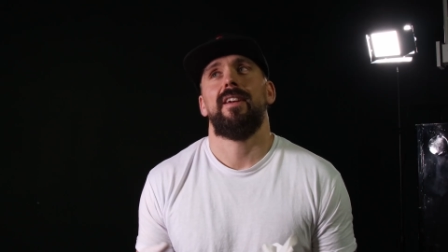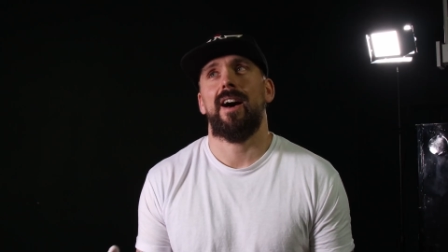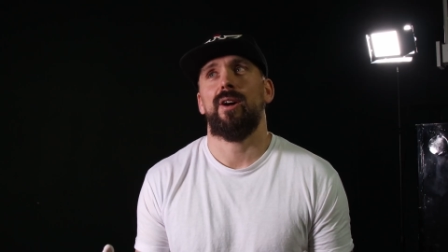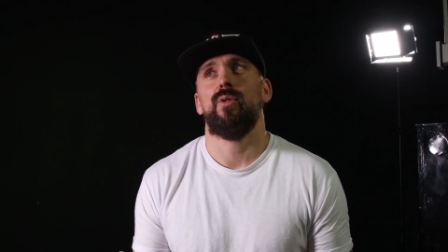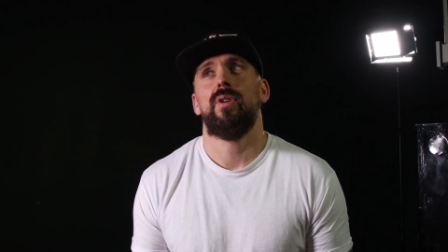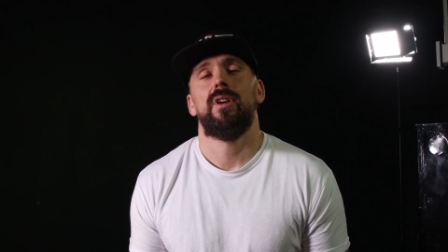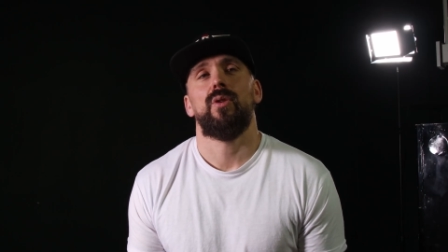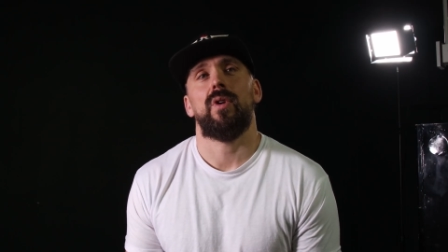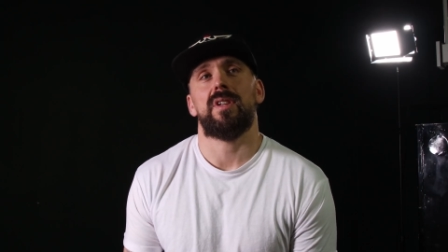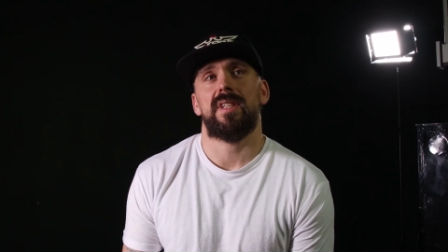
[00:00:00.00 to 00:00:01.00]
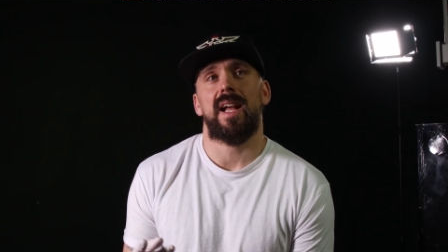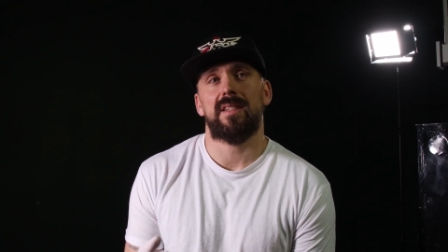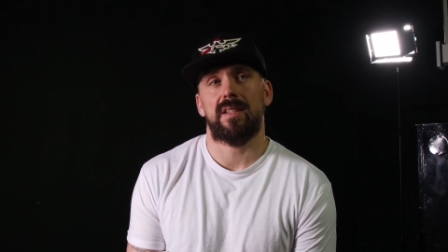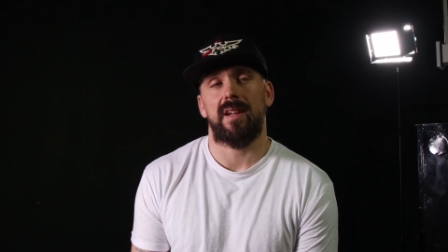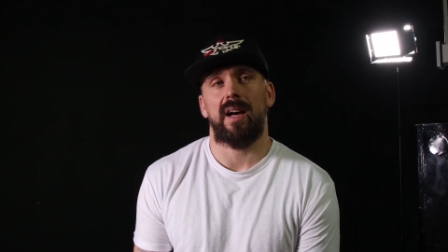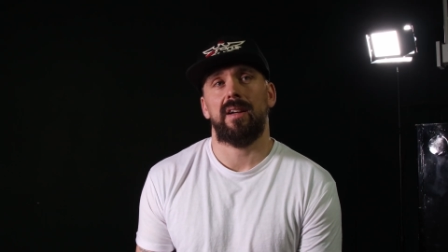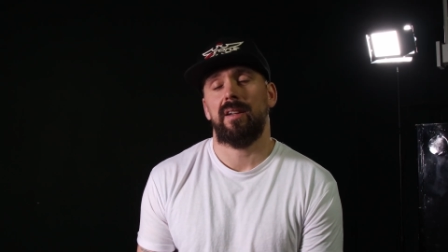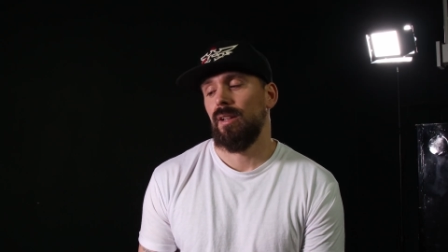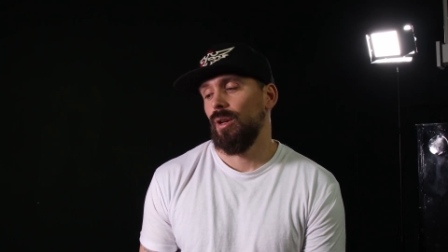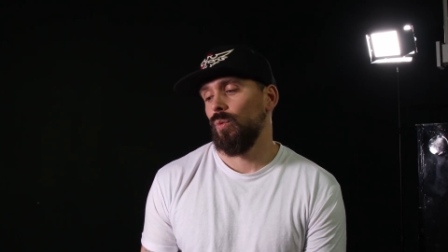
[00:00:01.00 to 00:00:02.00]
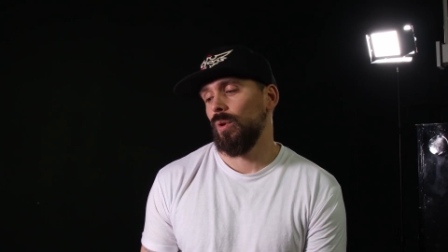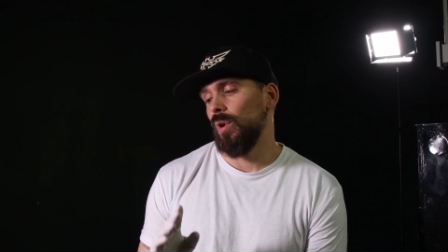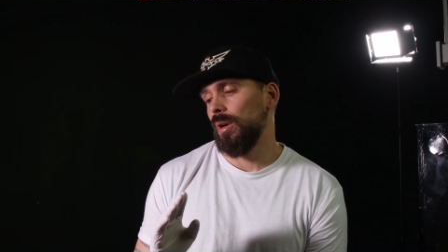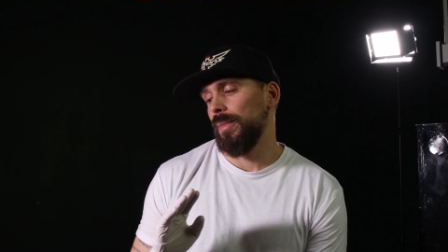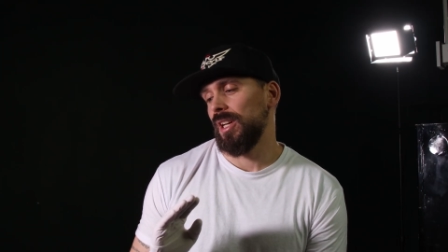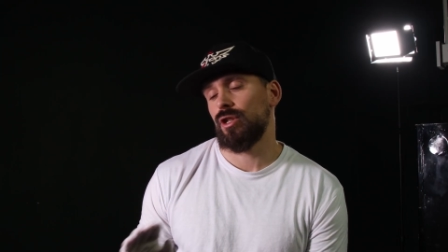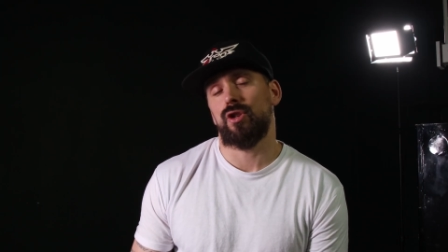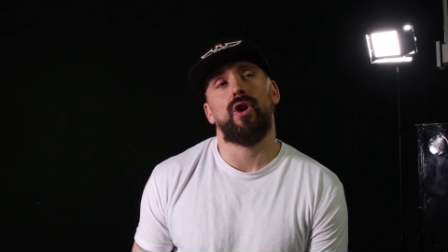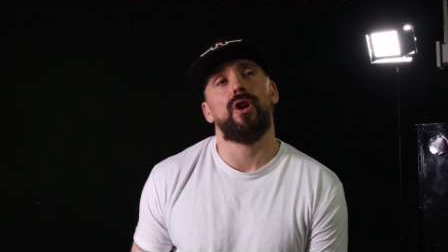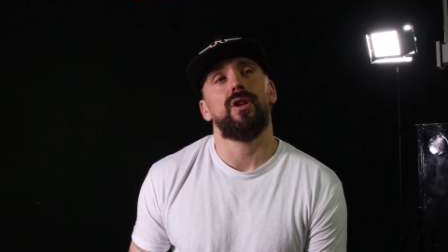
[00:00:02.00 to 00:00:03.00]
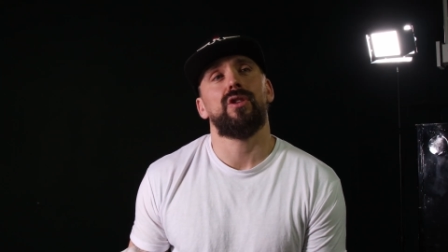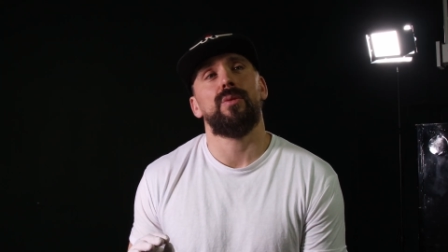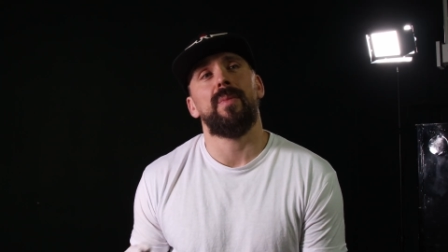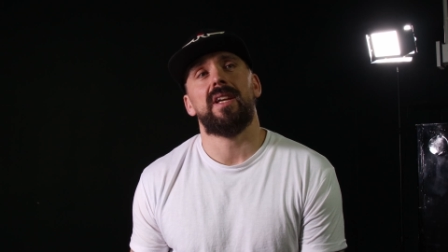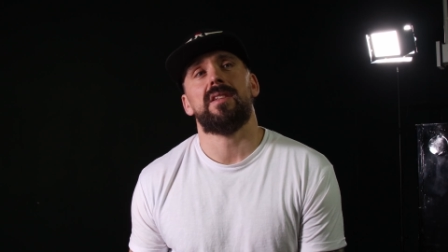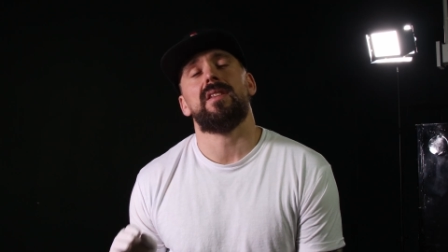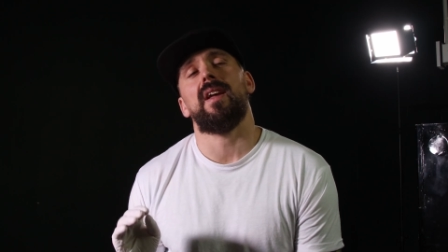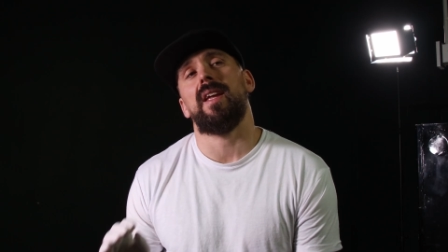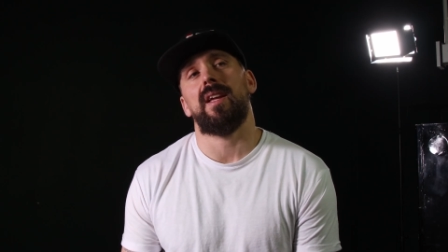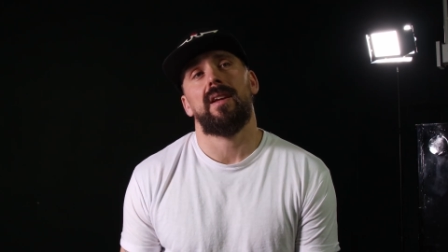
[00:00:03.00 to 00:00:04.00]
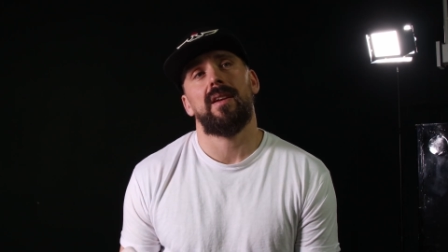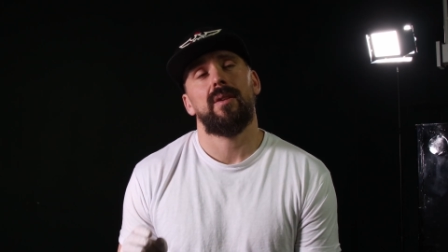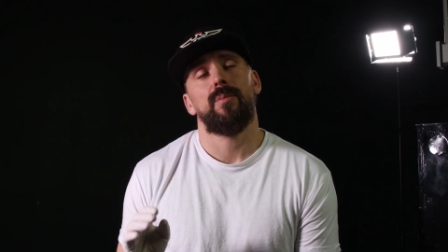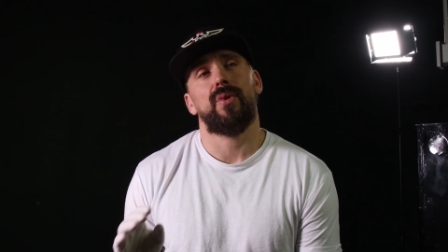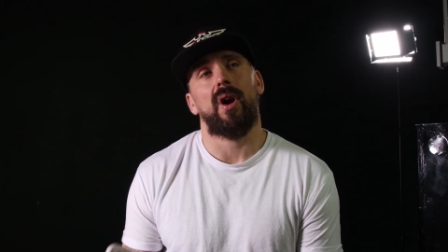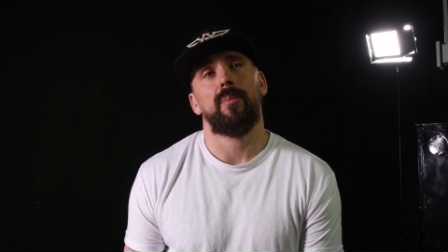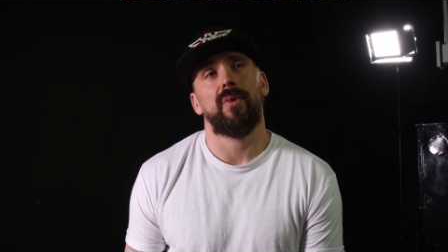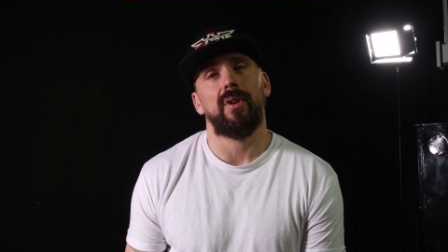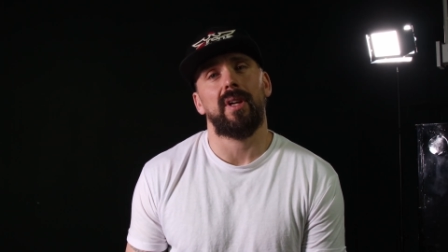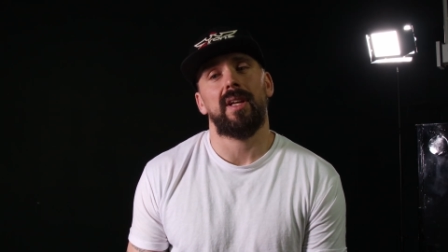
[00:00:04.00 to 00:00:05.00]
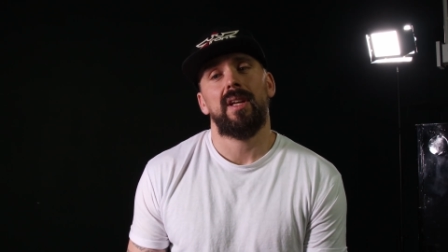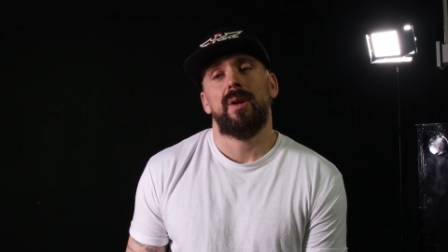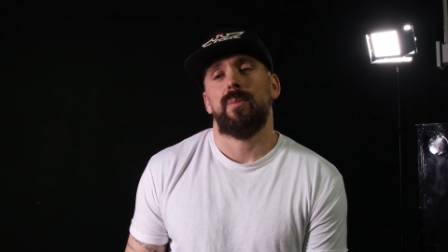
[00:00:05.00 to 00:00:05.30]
Now, once that's done, we want to make sure to mix the ink properly,